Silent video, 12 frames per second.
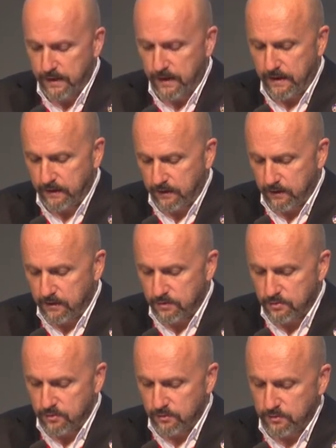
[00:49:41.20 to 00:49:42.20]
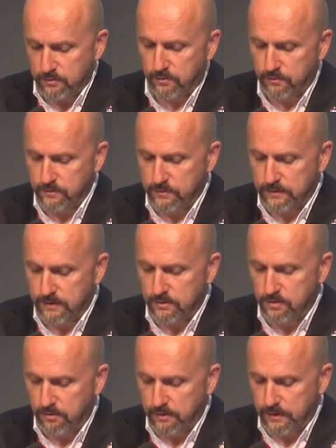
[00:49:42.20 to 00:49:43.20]
I encourage you to consider
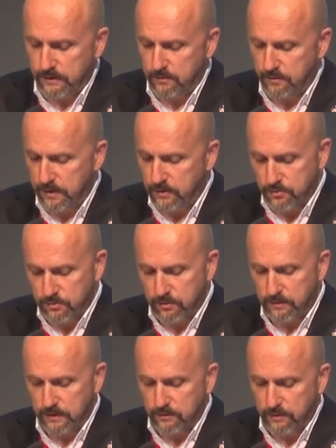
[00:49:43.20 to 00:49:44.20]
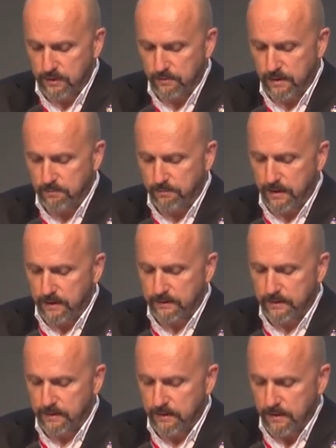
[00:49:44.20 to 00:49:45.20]
joining to make sure that we remain
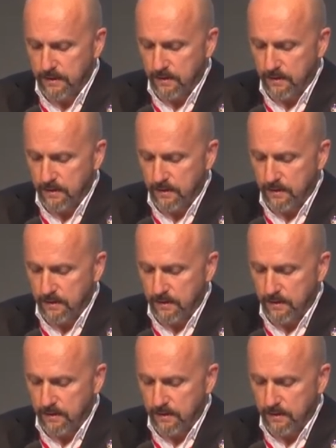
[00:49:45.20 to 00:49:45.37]
partner